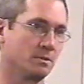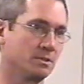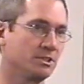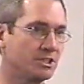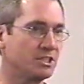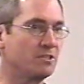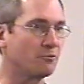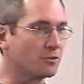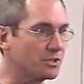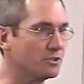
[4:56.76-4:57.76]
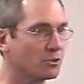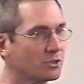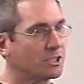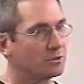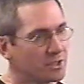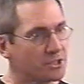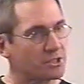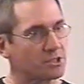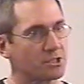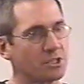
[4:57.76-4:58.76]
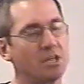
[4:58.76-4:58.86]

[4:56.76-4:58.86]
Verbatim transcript: You see, for the early Christians,